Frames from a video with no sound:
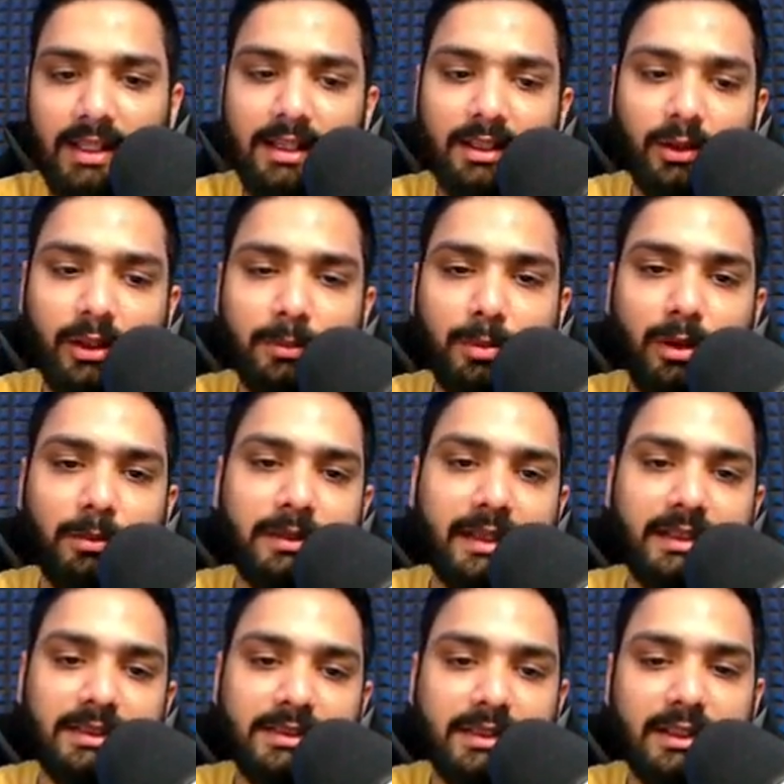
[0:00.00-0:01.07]
You can probably take
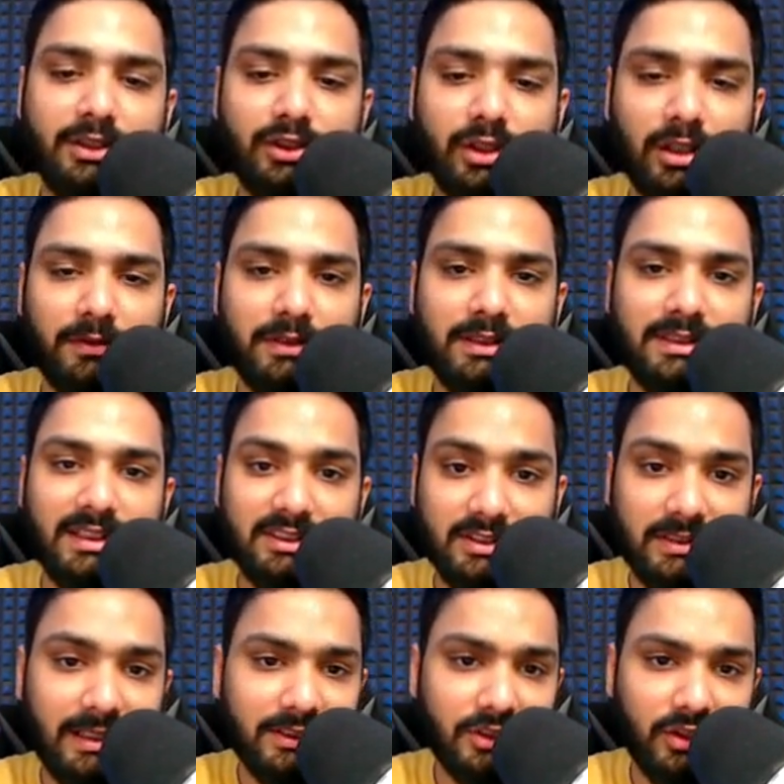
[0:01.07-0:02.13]
a screenshot of this and
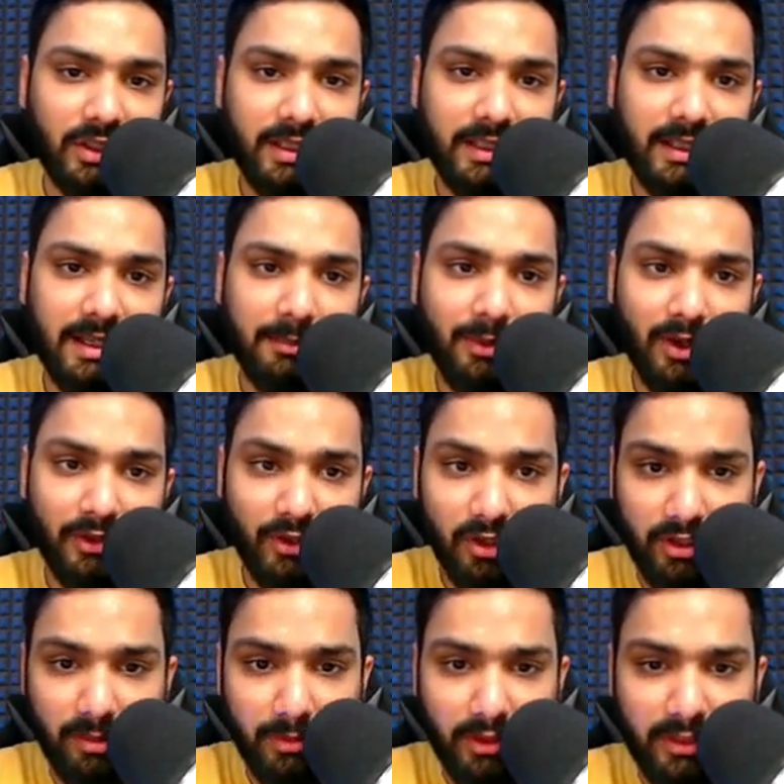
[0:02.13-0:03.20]
start sharing among your
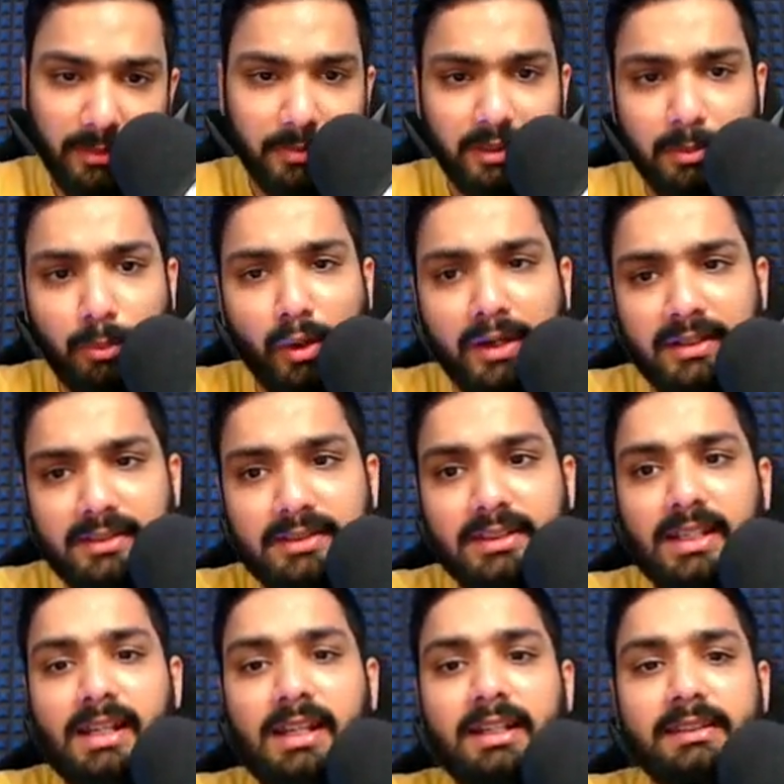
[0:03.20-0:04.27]
community. But the point is,
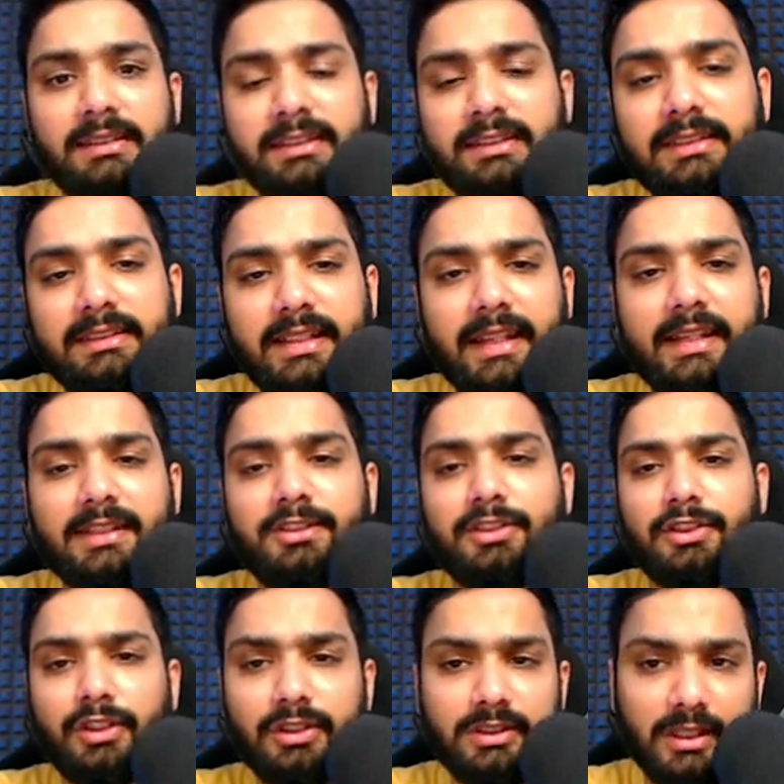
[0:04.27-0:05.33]
This tech is
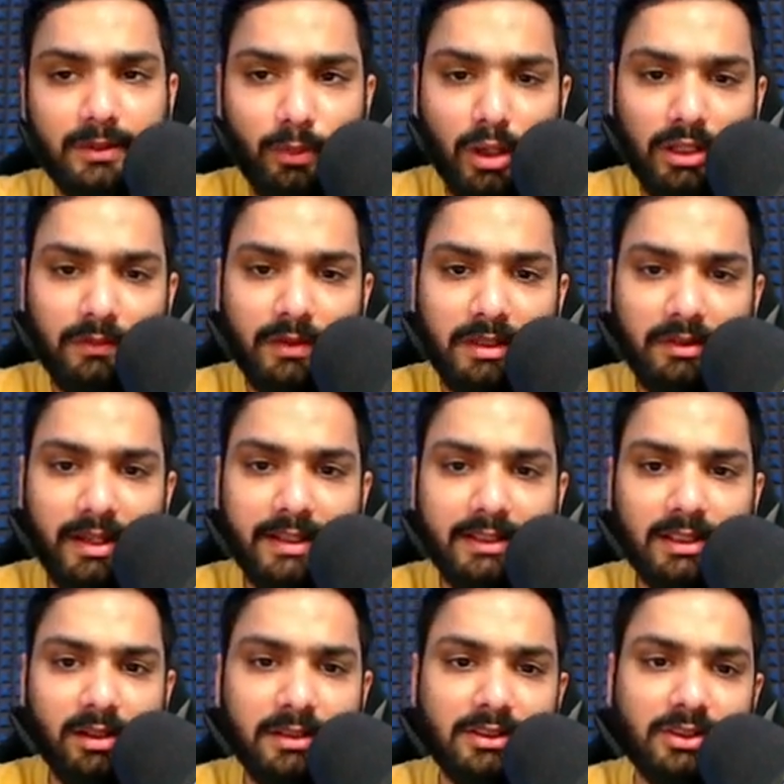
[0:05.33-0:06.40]
just evolving right
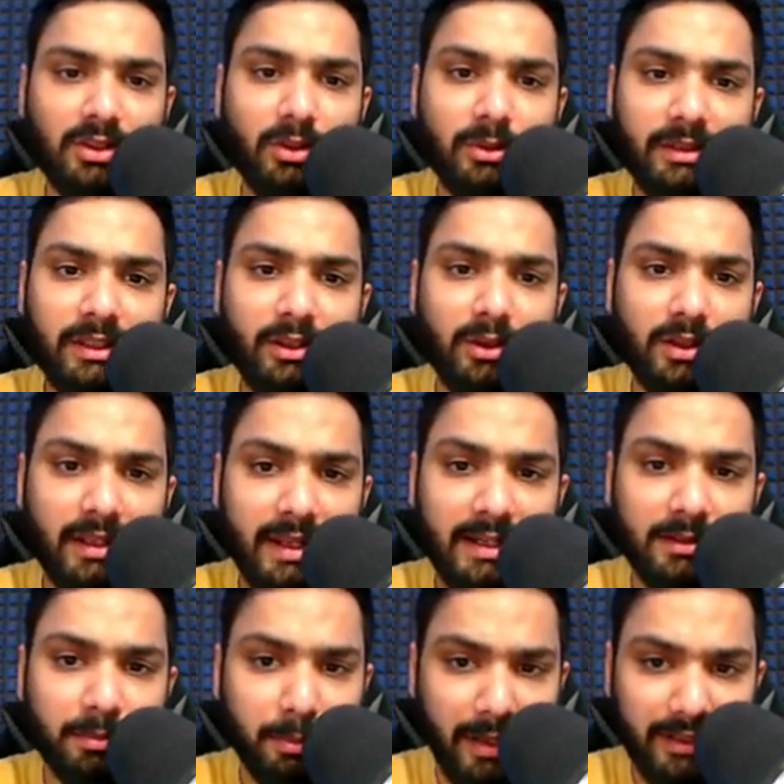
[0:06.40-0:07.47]
now. It's only going to
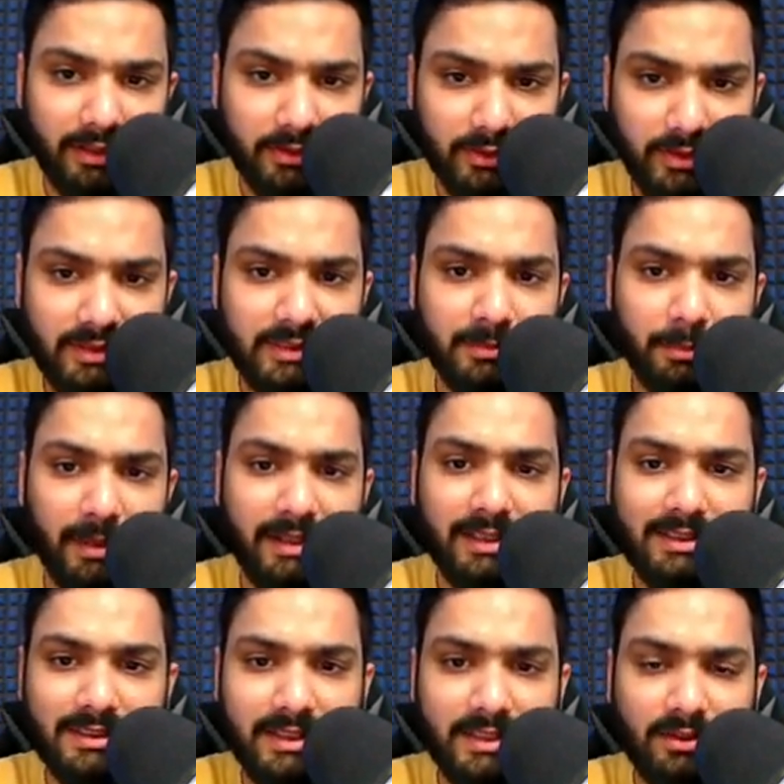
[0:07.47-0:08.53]
get better. So it's in beta
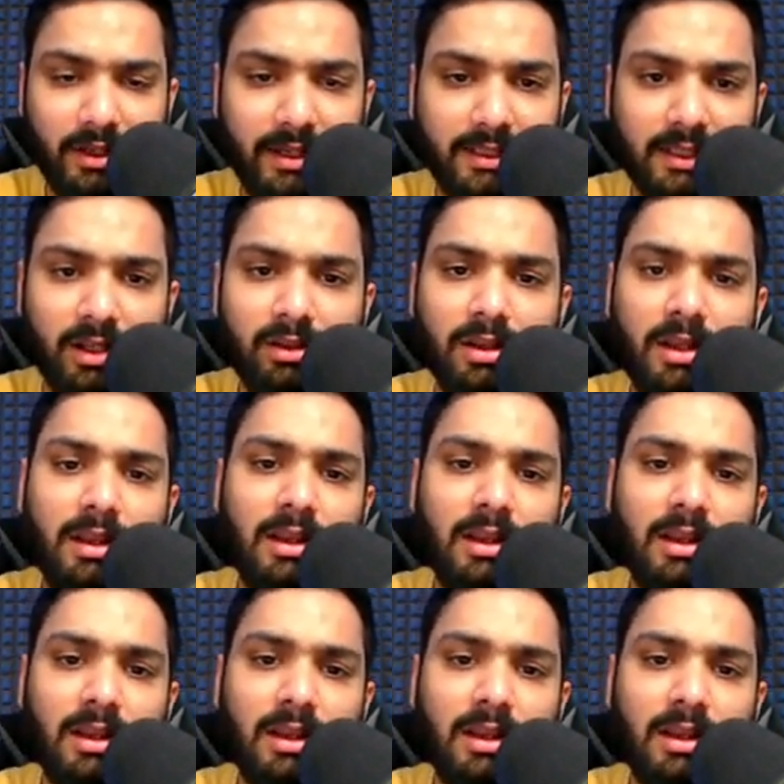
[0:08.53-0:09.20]
stage right now.